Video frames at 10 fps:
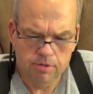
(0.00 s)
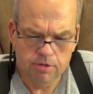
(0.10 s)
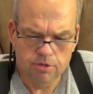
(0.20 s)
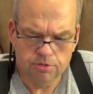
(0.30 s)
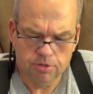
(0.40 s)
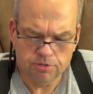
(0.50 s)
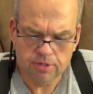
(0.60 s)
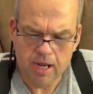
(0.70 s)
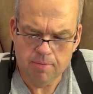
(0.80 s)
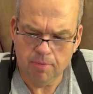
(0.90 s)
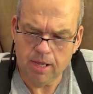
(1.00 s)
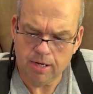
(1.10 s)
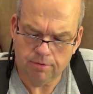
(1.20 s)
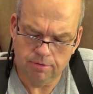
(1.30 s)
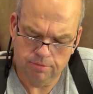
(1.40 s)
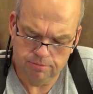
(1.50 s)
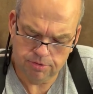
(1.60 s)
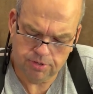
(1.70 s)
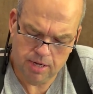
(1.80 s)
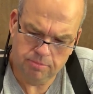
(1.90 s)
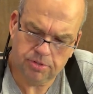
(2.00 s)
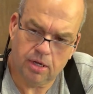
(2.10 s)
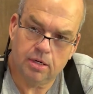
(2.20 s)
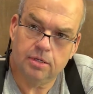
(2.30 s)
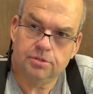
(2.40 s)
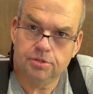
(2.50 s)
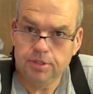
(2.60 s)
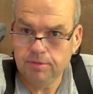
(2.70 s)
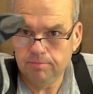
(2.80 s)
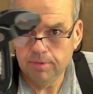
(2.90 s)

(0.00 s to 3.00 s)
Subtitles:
is the same length, the same size. See,